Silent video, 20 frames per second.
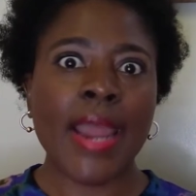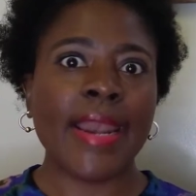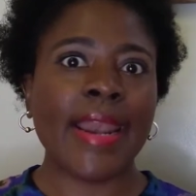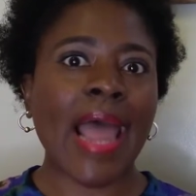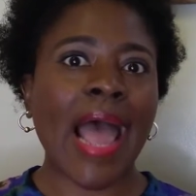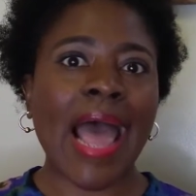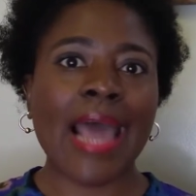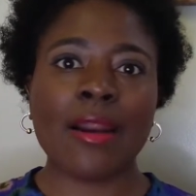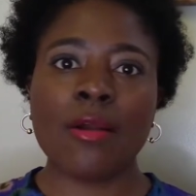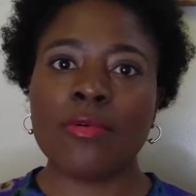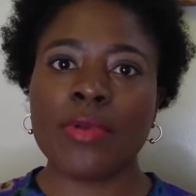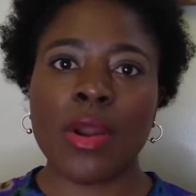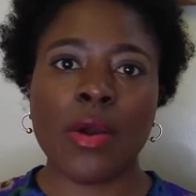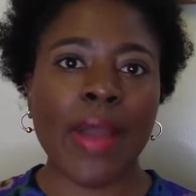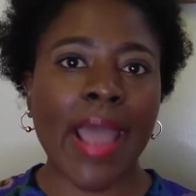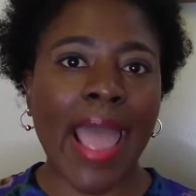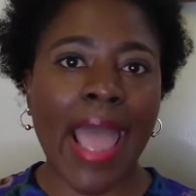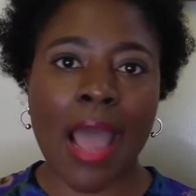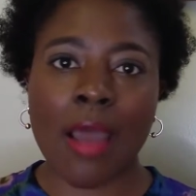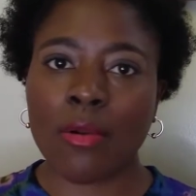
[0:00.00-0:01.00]
Now I don't
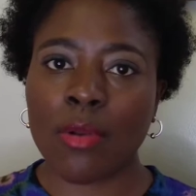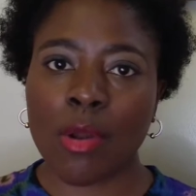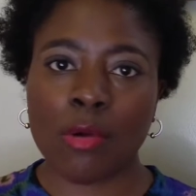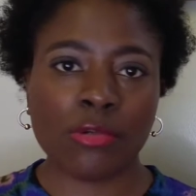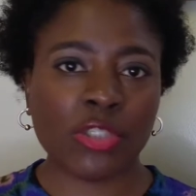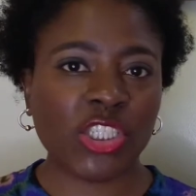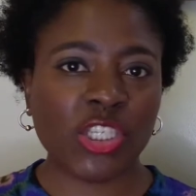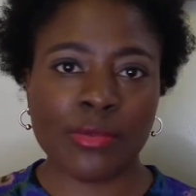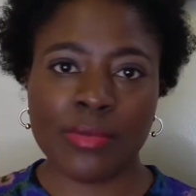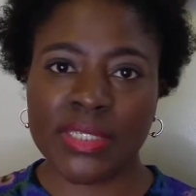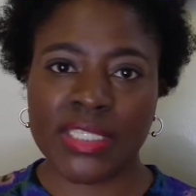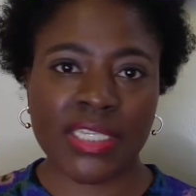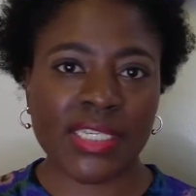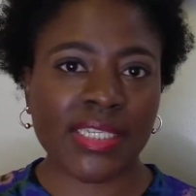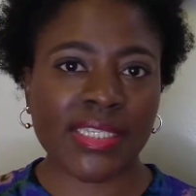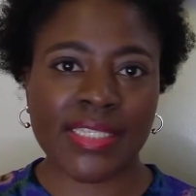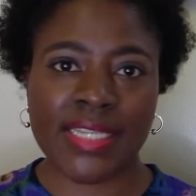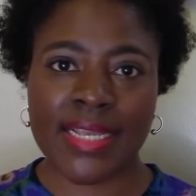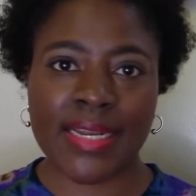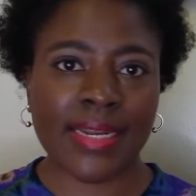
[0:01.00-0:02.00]
know how long she was
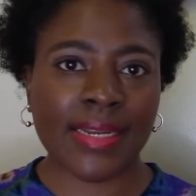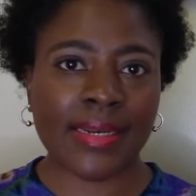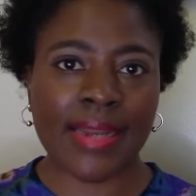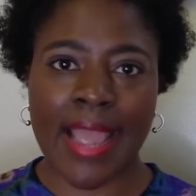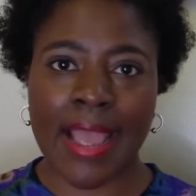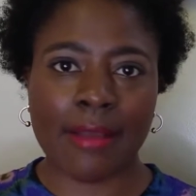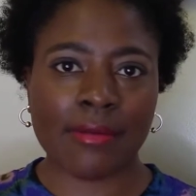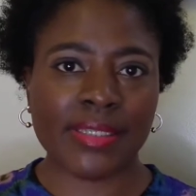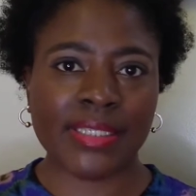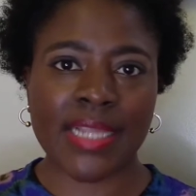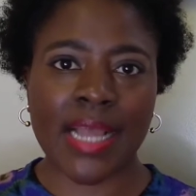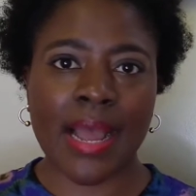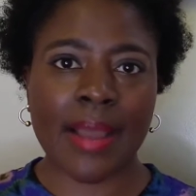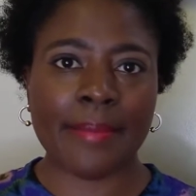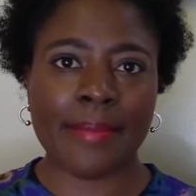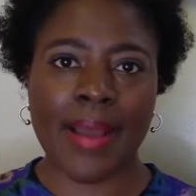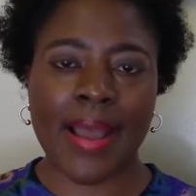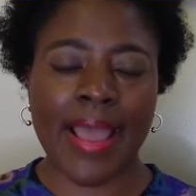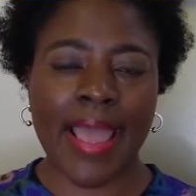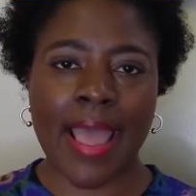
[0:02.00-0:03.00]
just sitting
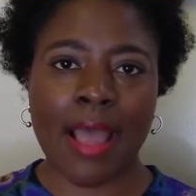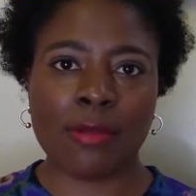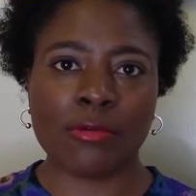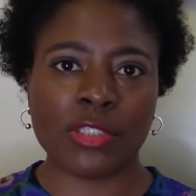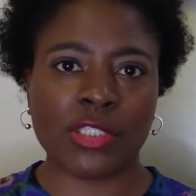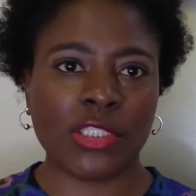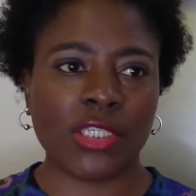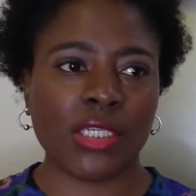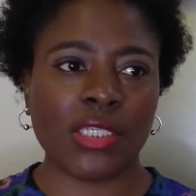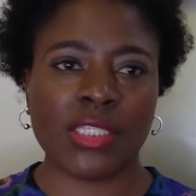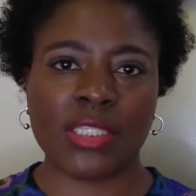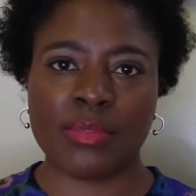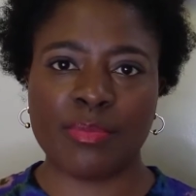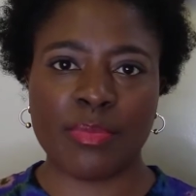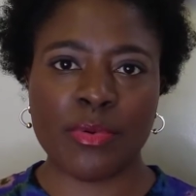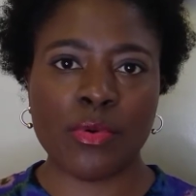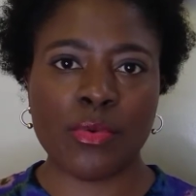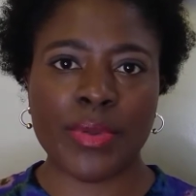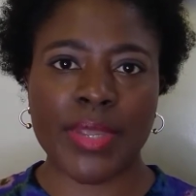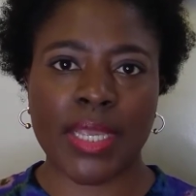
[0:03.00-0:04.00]
outside my house, just
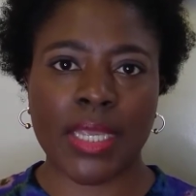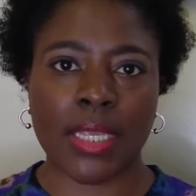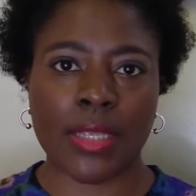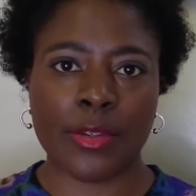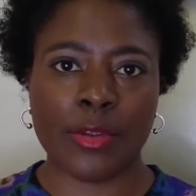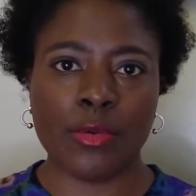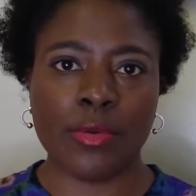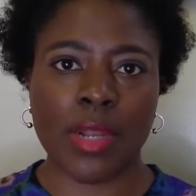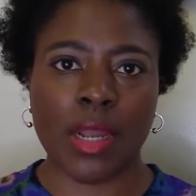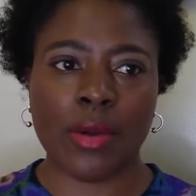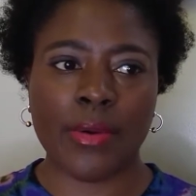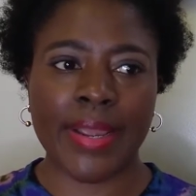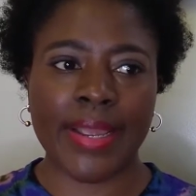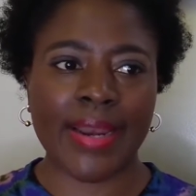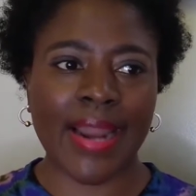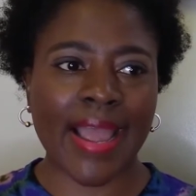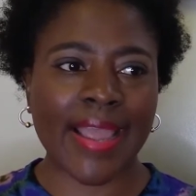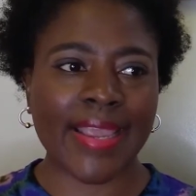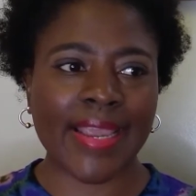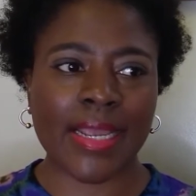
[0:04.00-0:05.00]
spooky, you know.
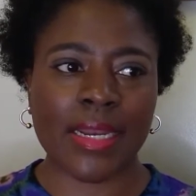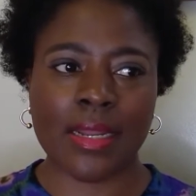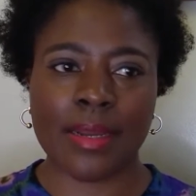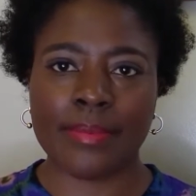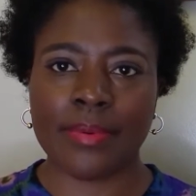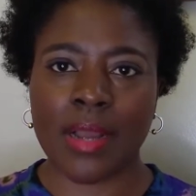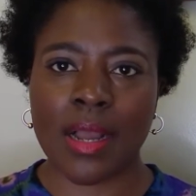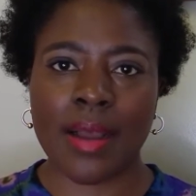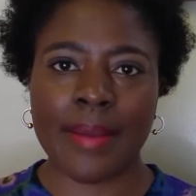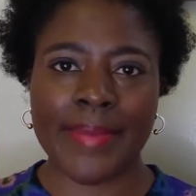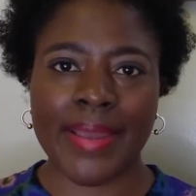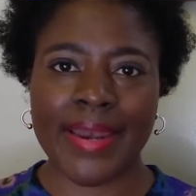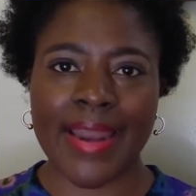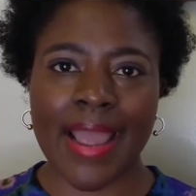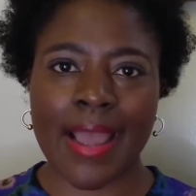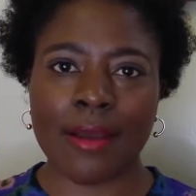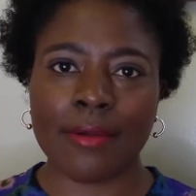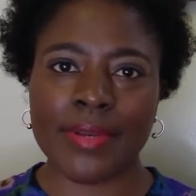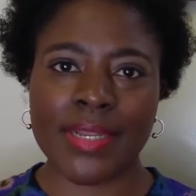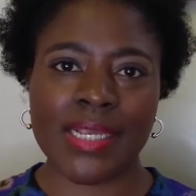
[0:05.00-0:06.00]
And I end up coming
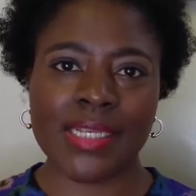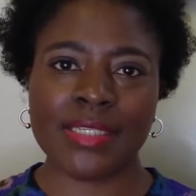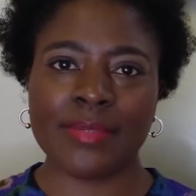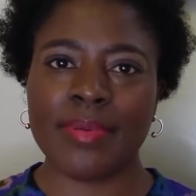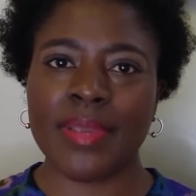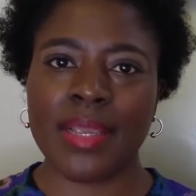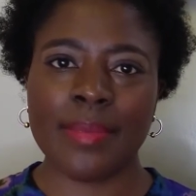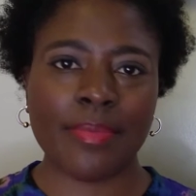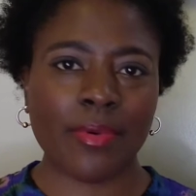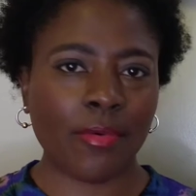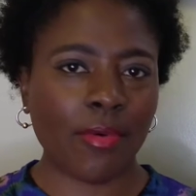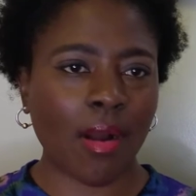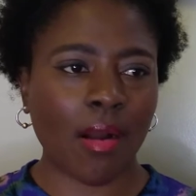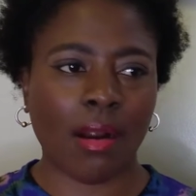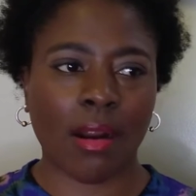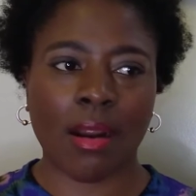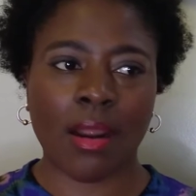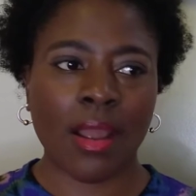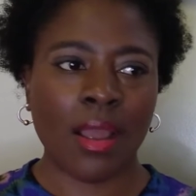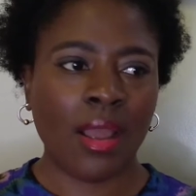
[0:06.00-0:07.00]
out. These people
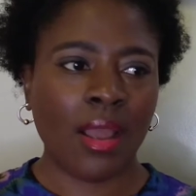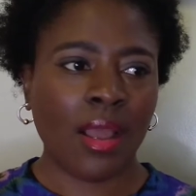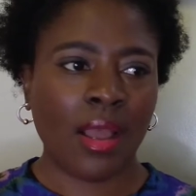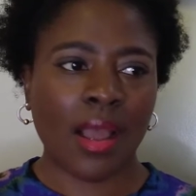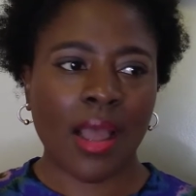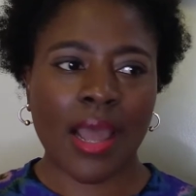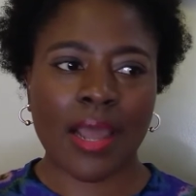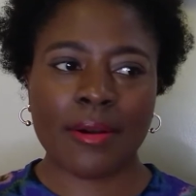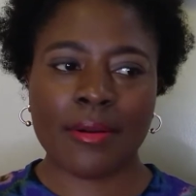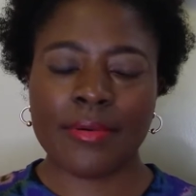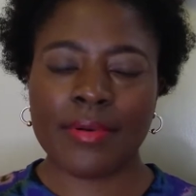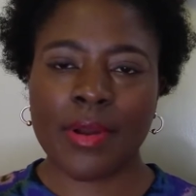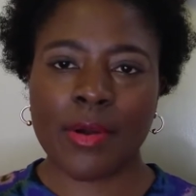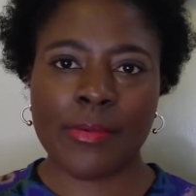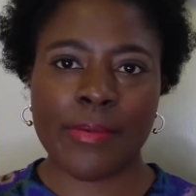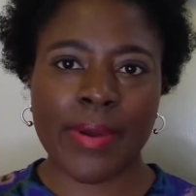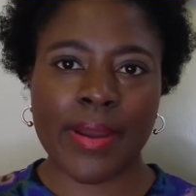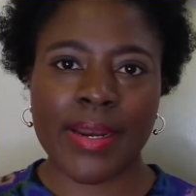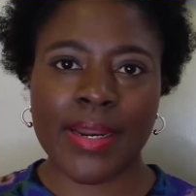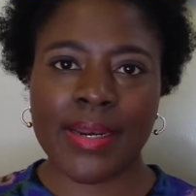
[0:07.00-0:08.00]
are I don't know
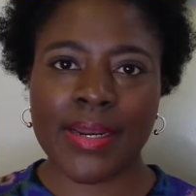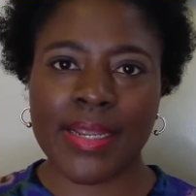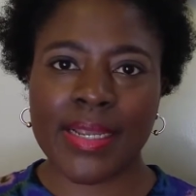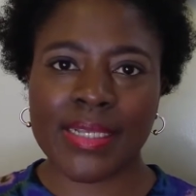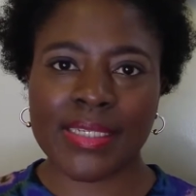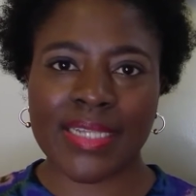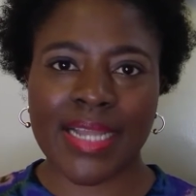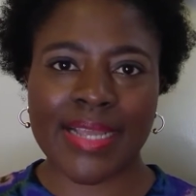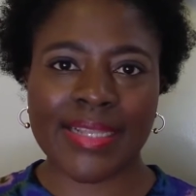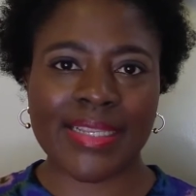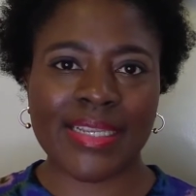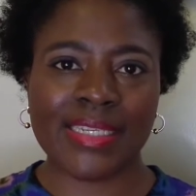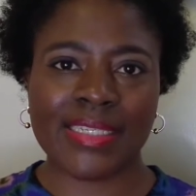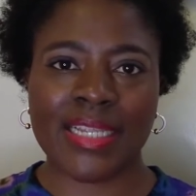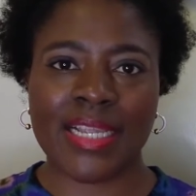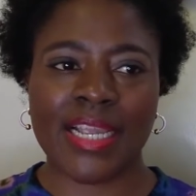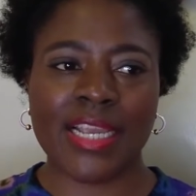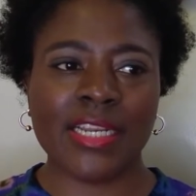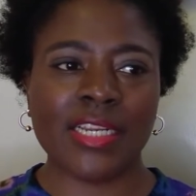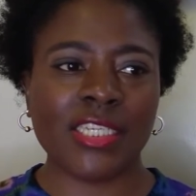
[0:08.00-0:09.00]
what it is, like these
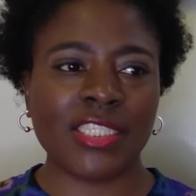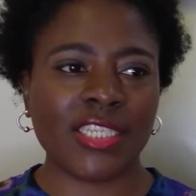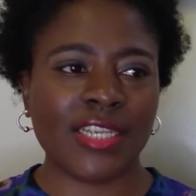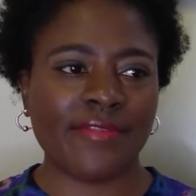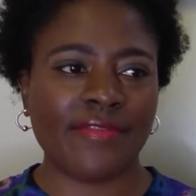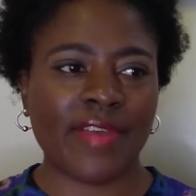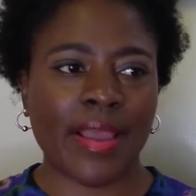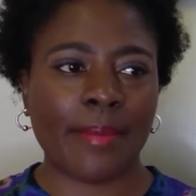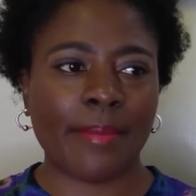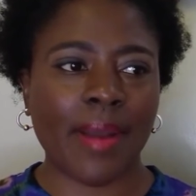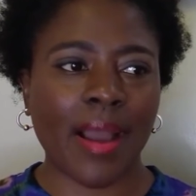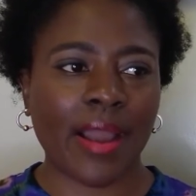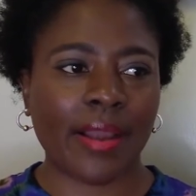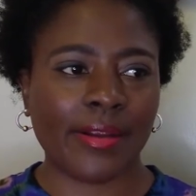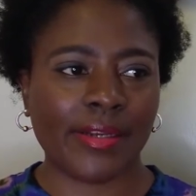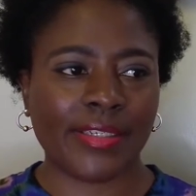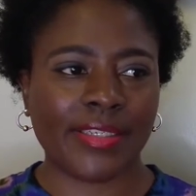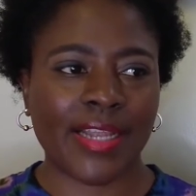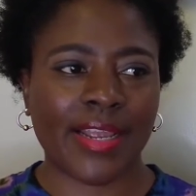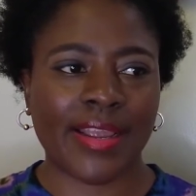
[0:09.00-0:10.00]
energy
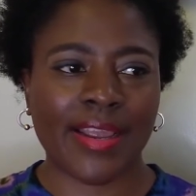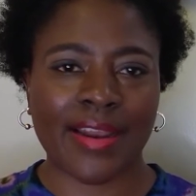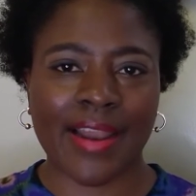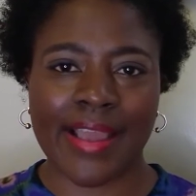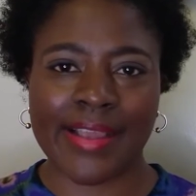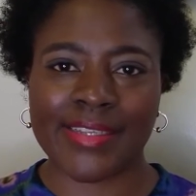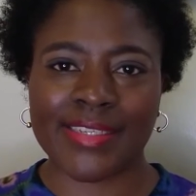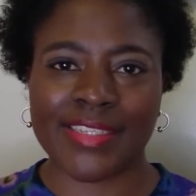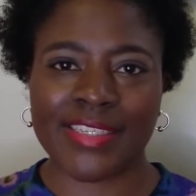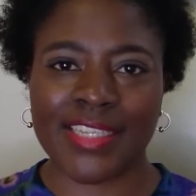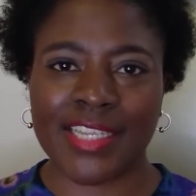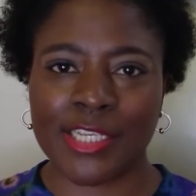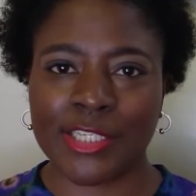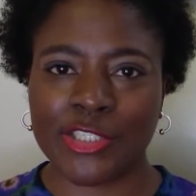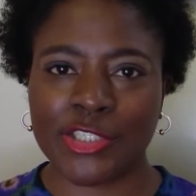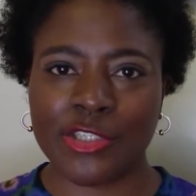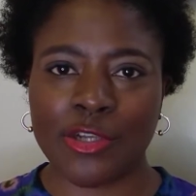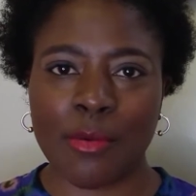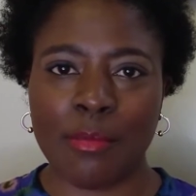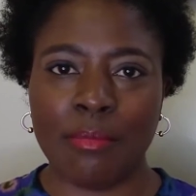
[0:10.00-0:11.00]
vampires. They can like
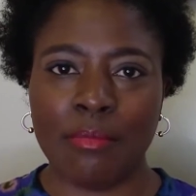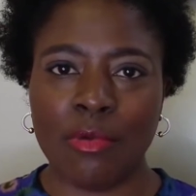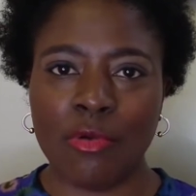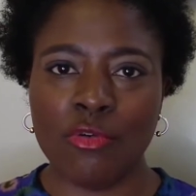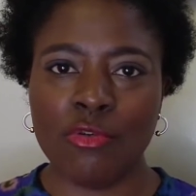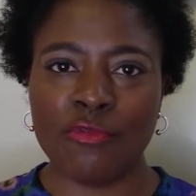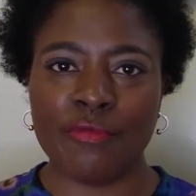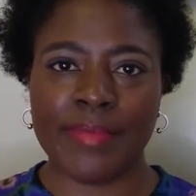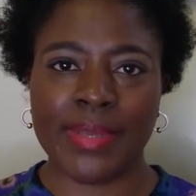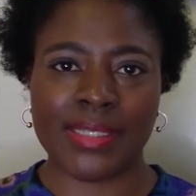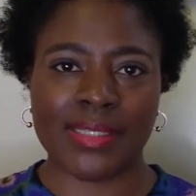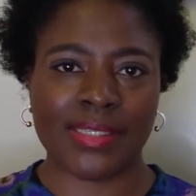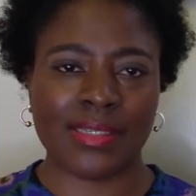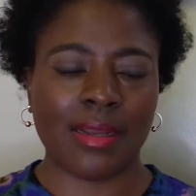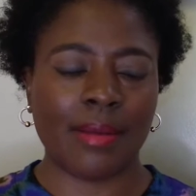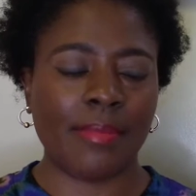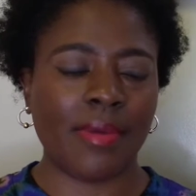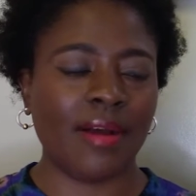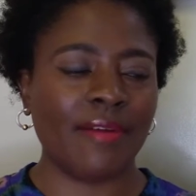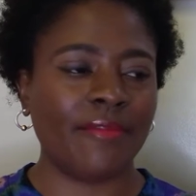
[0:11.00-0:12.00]
sense your movement,
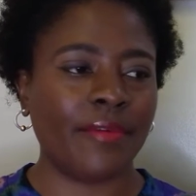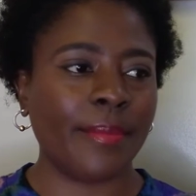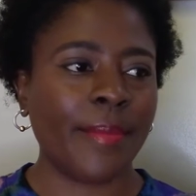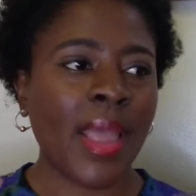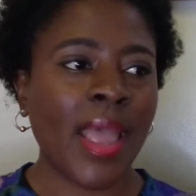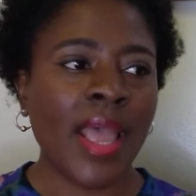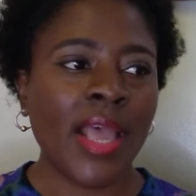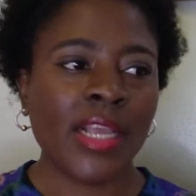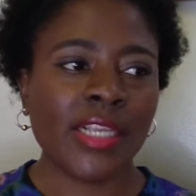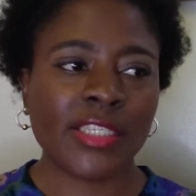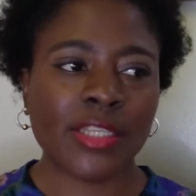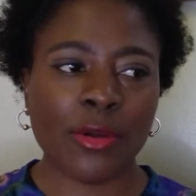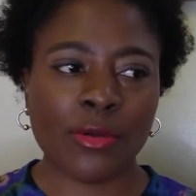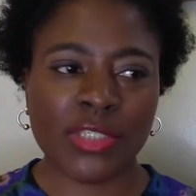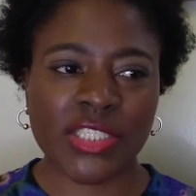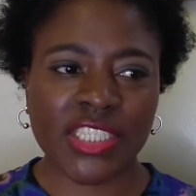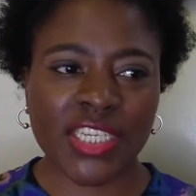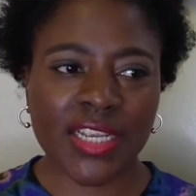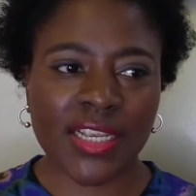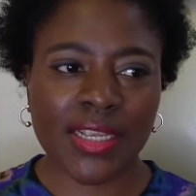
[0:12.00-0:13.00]
some of them.
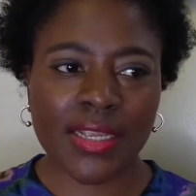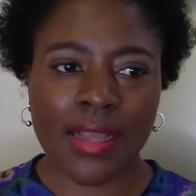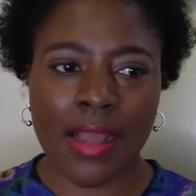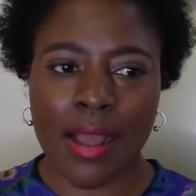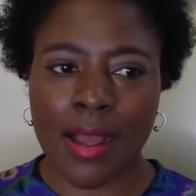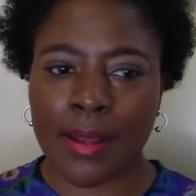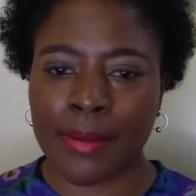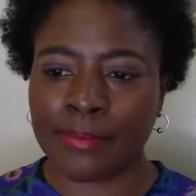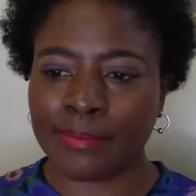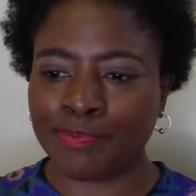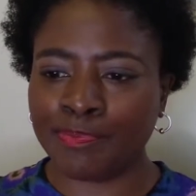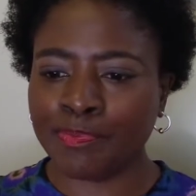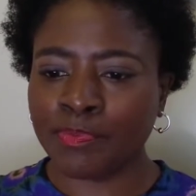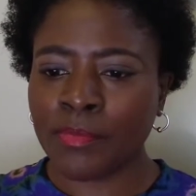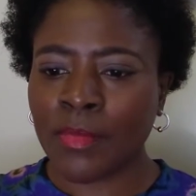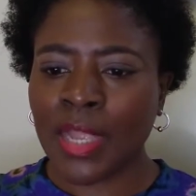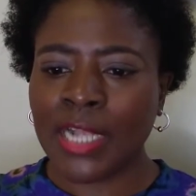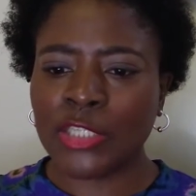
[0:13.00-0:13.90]
So she um